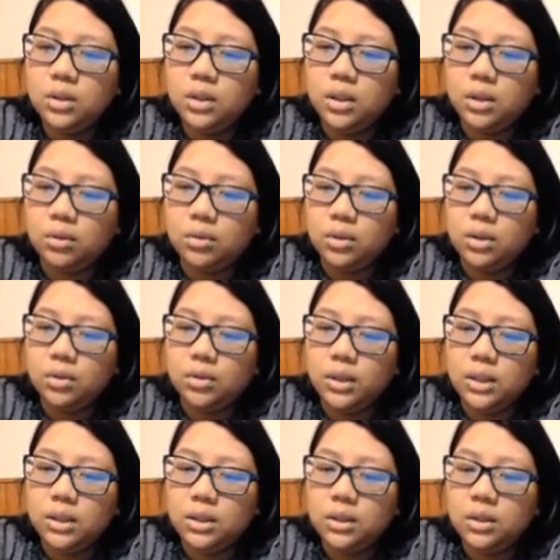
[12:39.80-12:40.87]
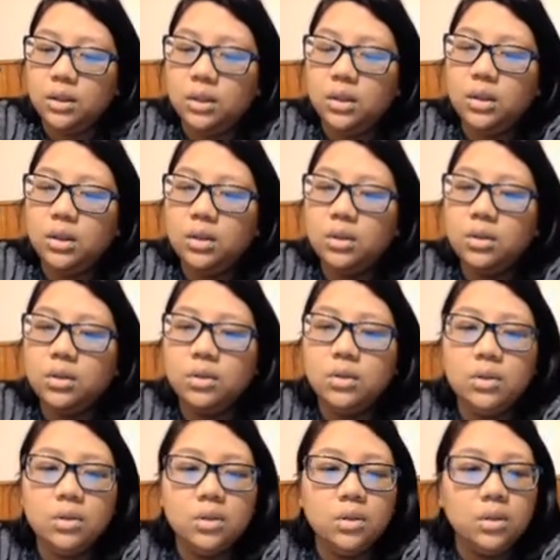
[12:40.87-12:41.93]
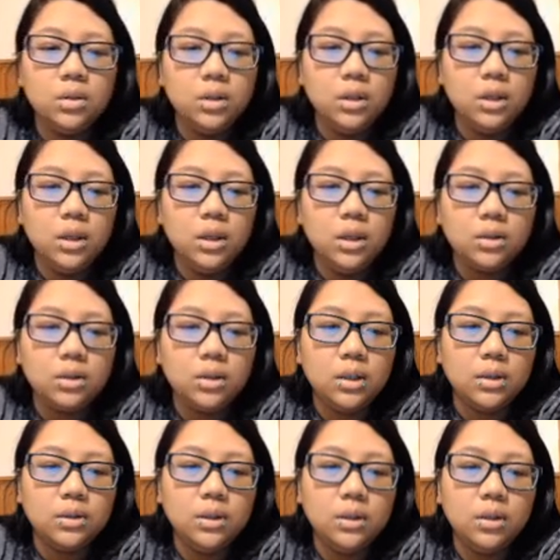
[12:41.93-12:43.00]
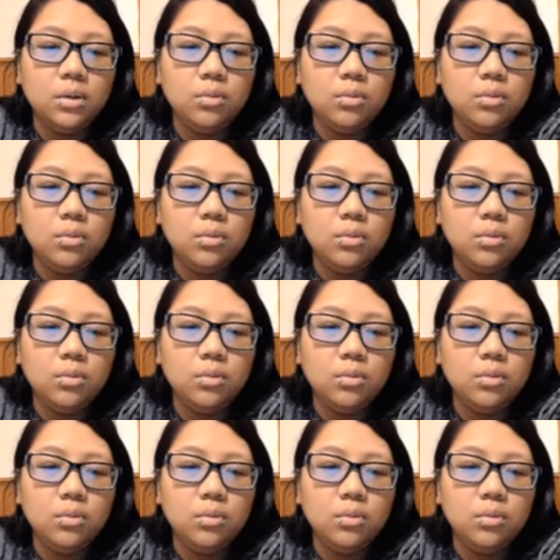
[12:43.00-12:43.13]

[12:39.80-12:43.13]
I'm going to erase the hashtags here.